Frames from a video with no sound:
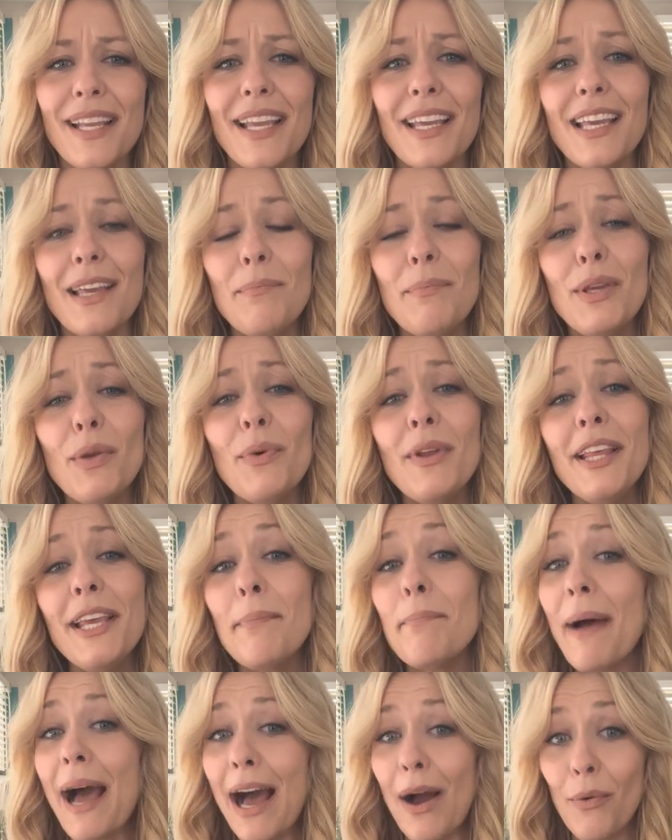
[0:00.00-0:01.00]
can be
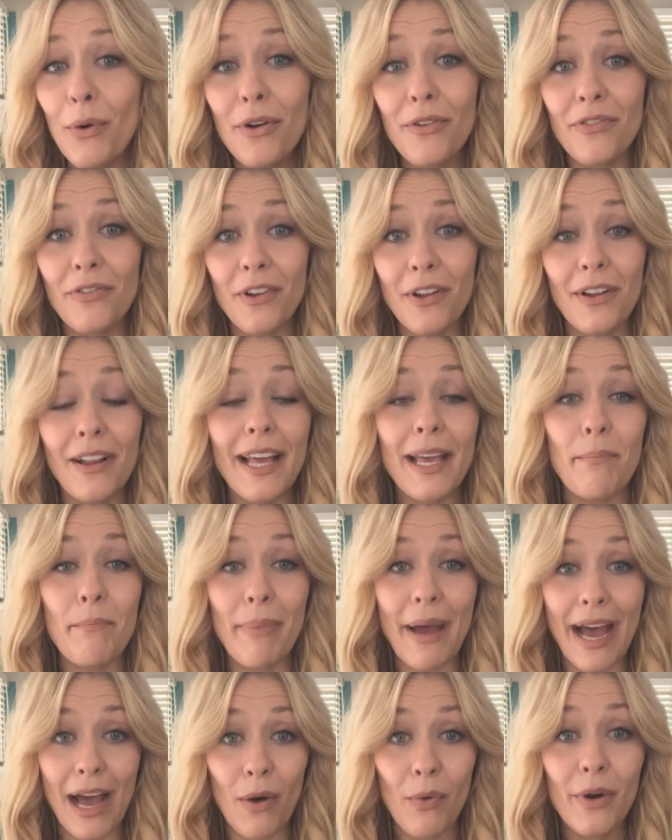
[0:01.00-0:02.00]
really powerful,
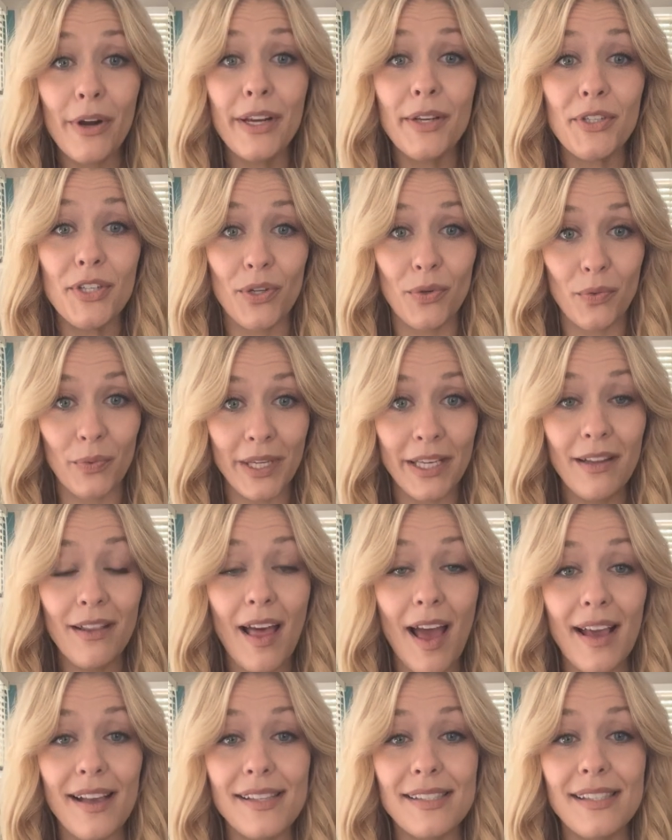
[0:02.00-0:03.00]
empowering to
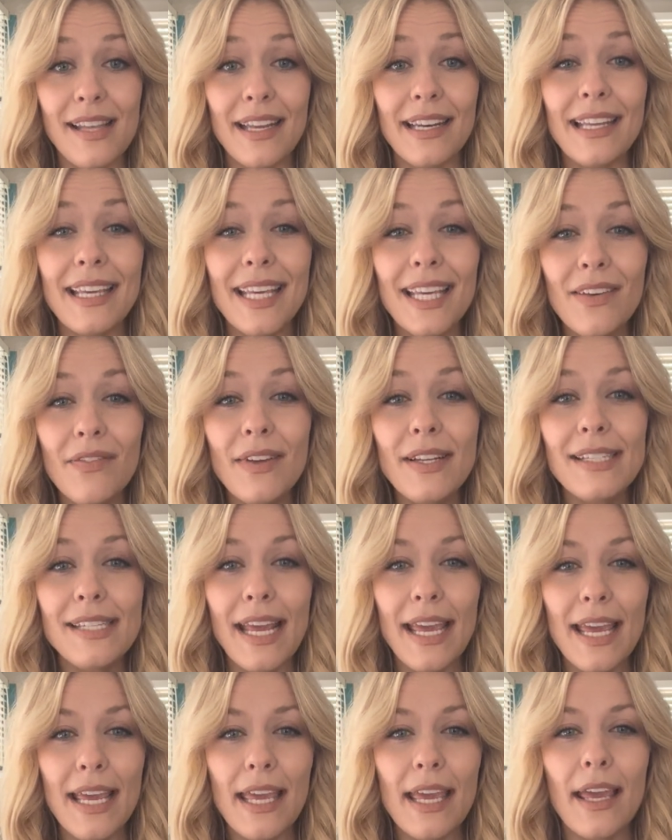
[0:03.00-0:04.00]
realize that even
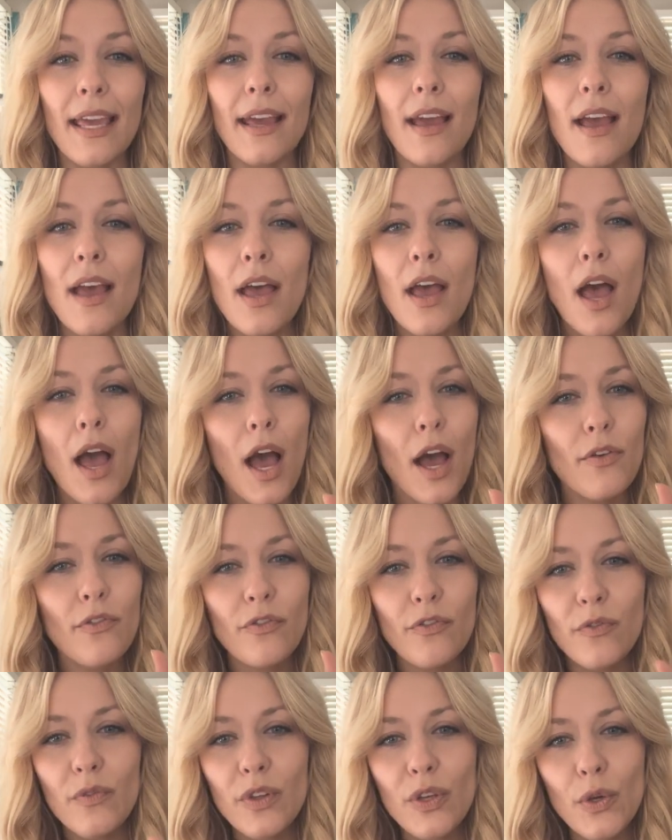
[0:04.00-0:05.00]
taking a
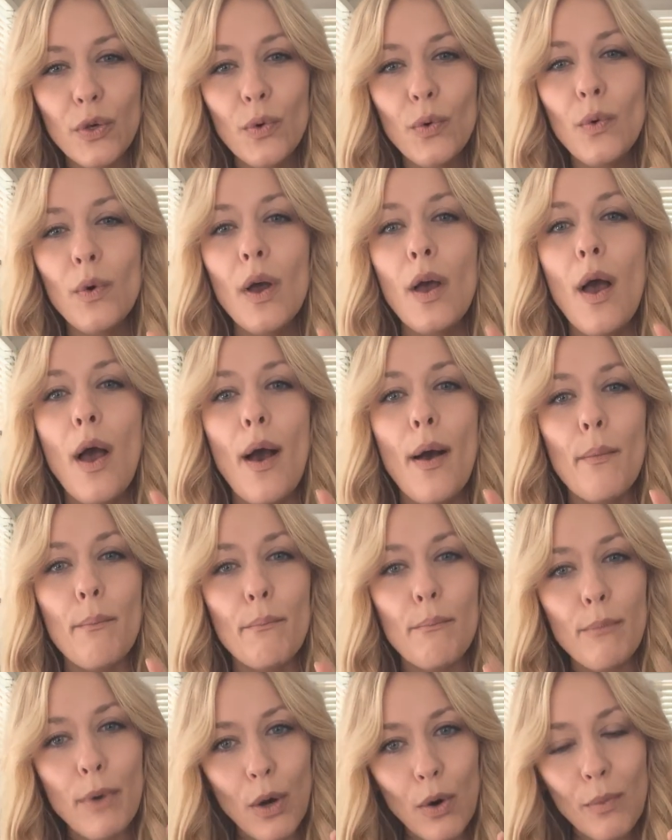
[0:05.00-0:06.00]
few
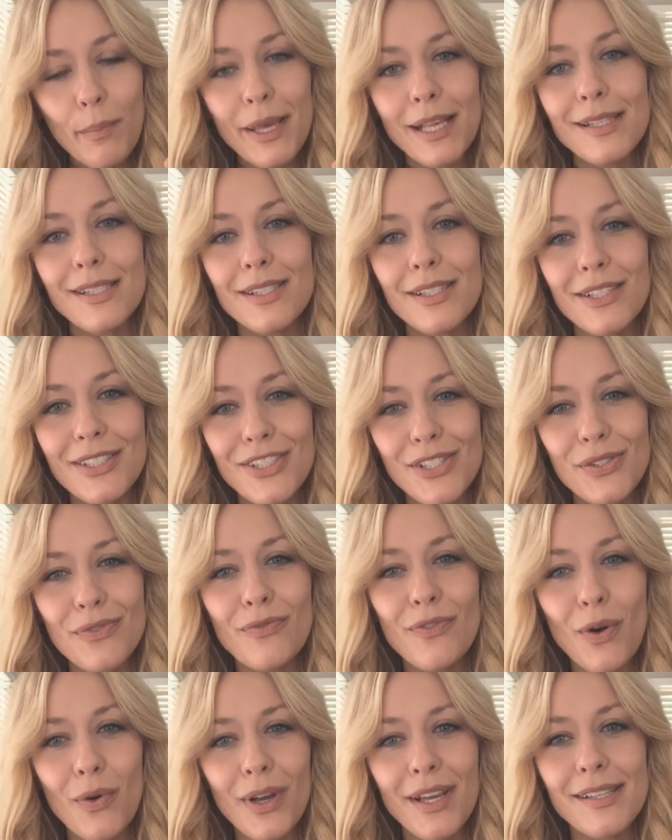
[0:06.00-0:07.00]
moments to just
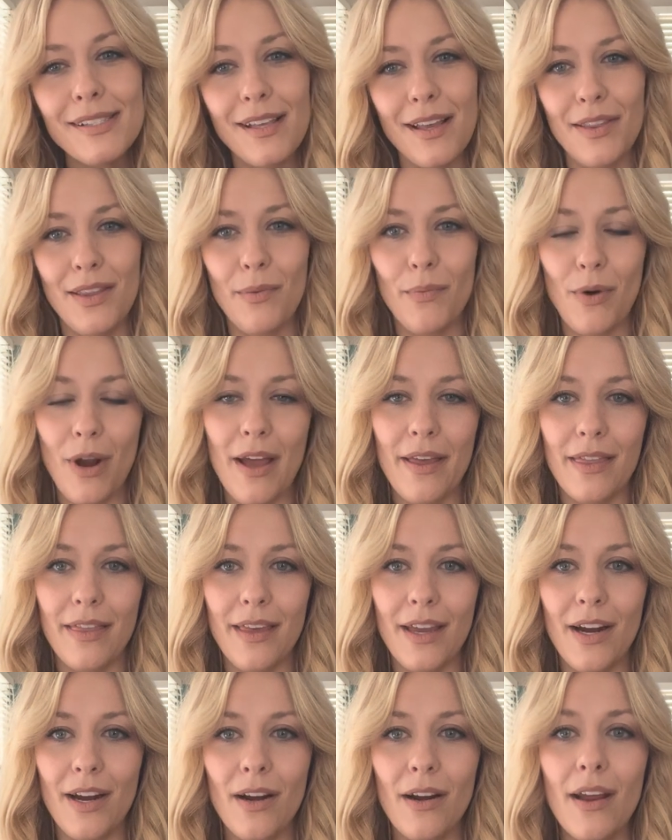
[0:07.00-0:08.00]
focus on the breath
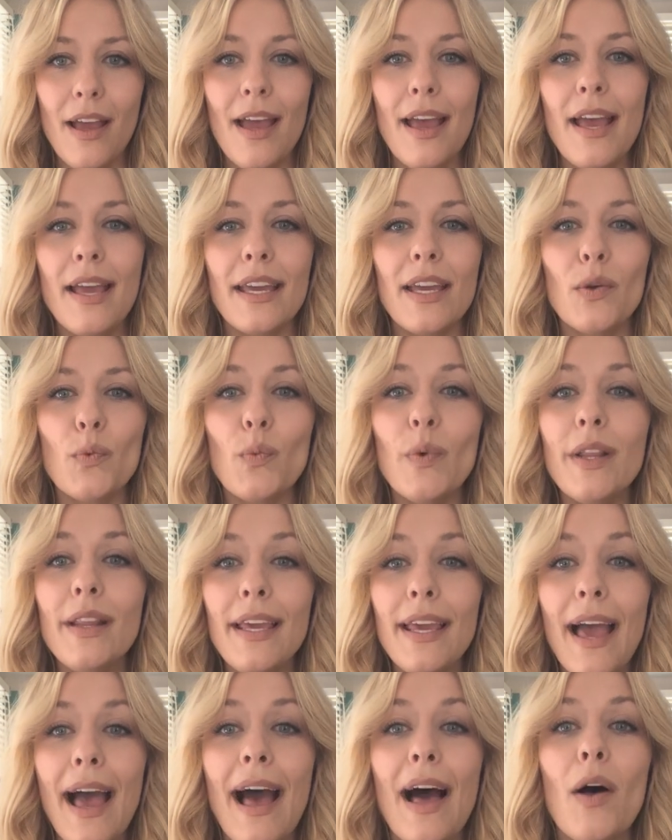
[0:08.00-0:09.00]
there can
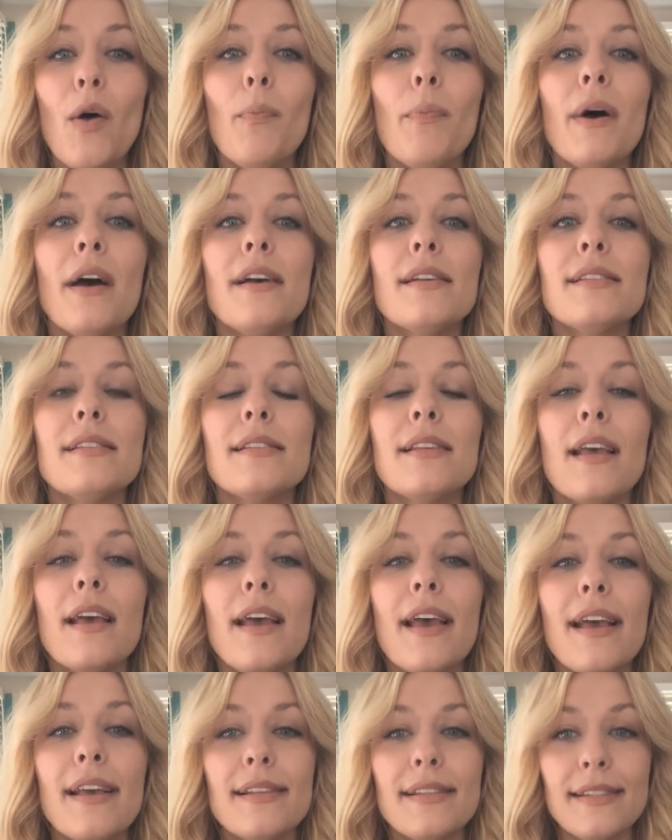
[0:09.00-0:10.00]
really help us
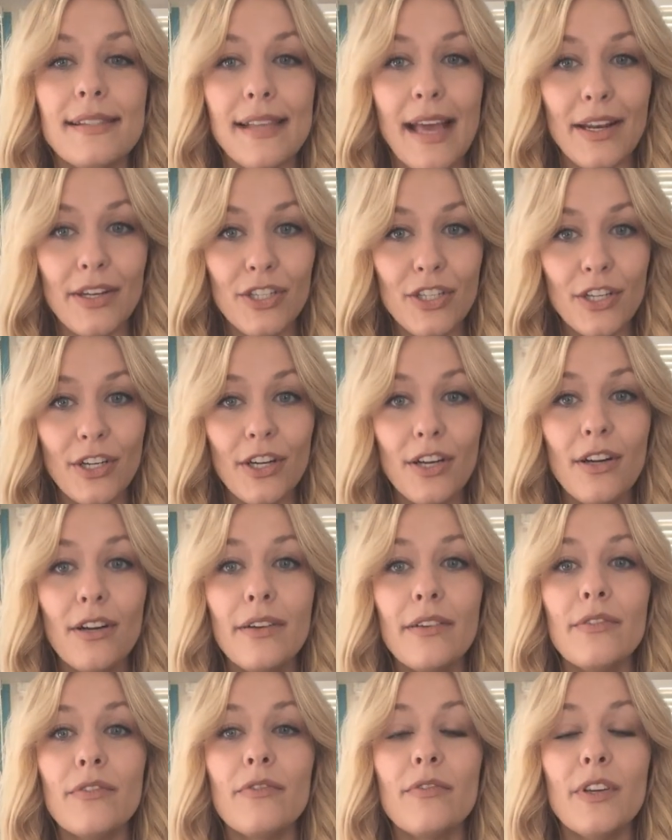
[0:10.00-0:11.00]

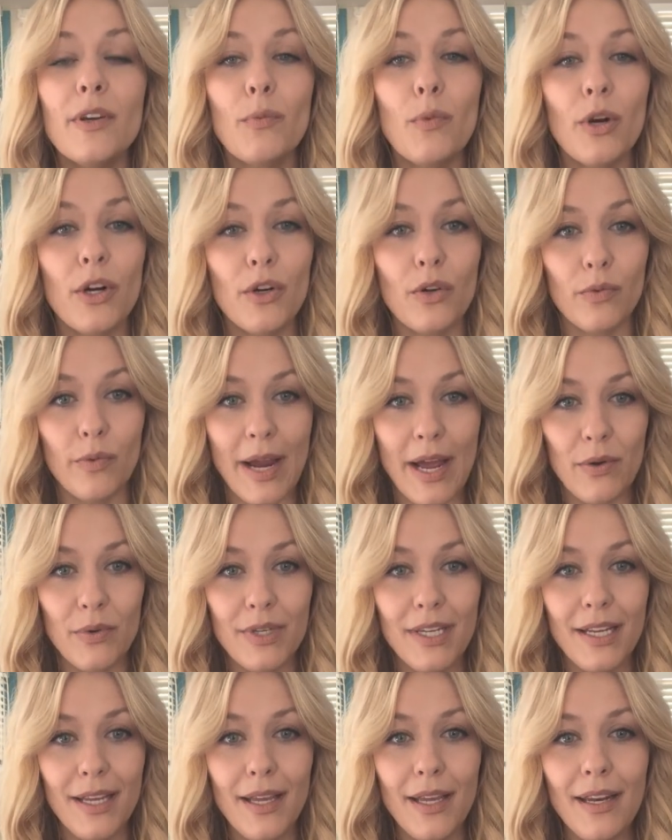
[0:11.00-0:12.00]
center, feel more
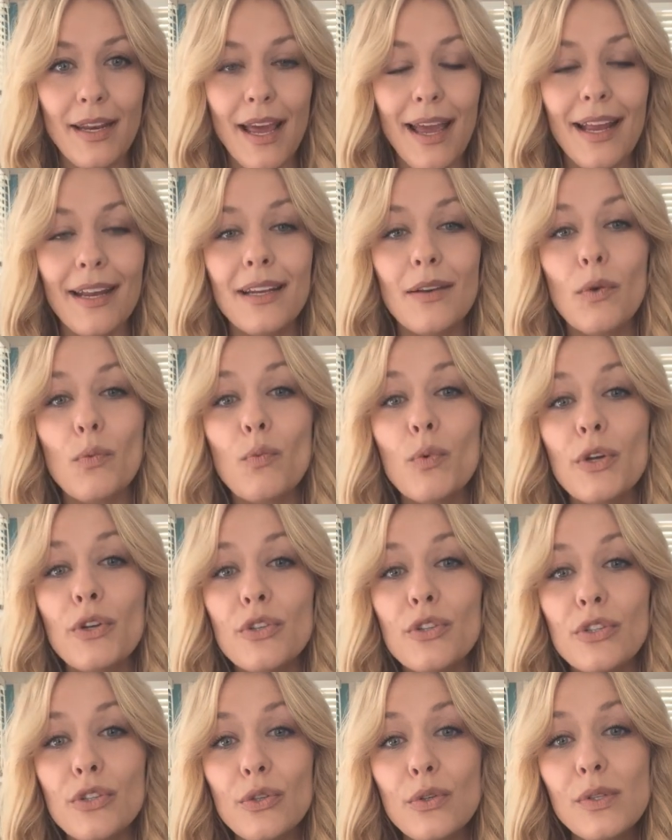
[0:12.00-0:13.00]
grounded, and
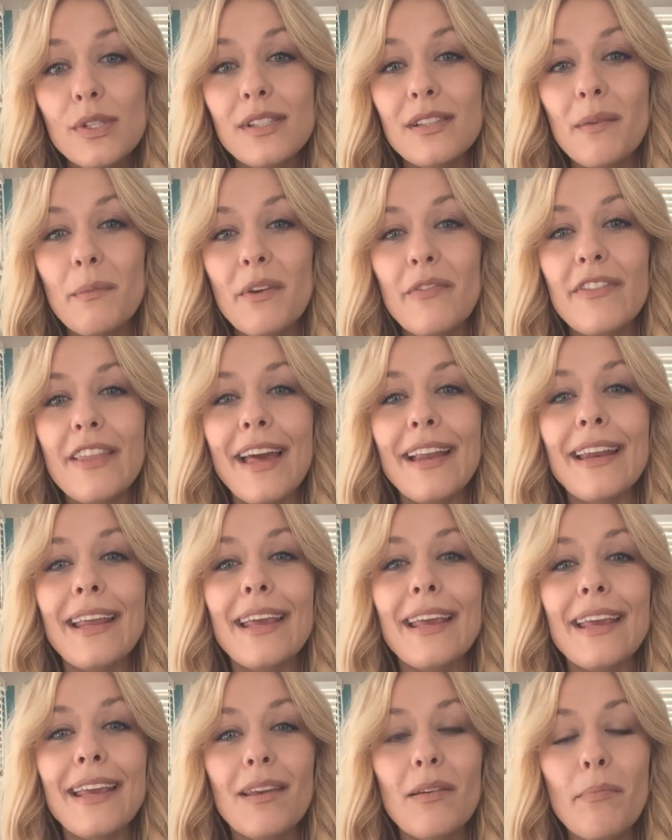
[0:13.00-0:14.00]
reduce some of that
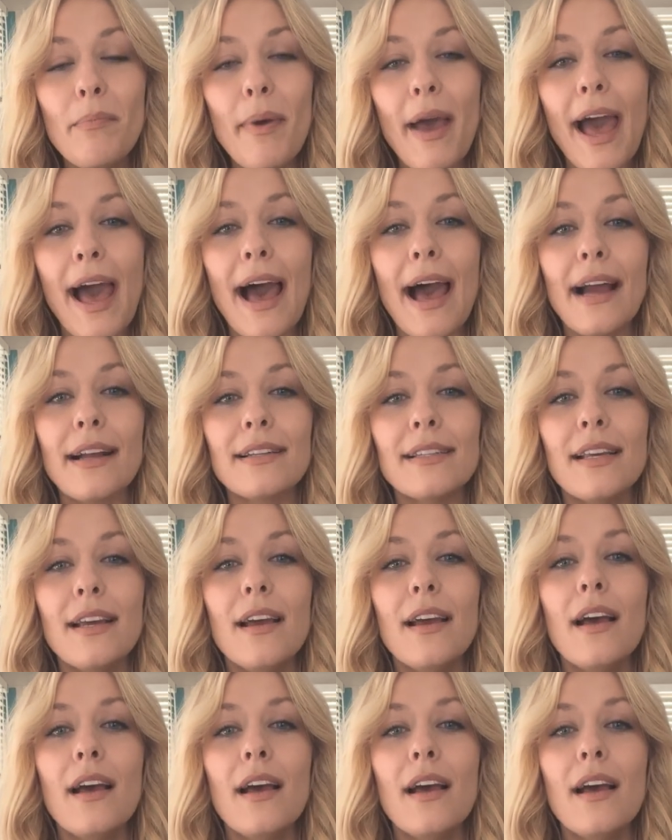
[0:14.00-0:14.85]
impact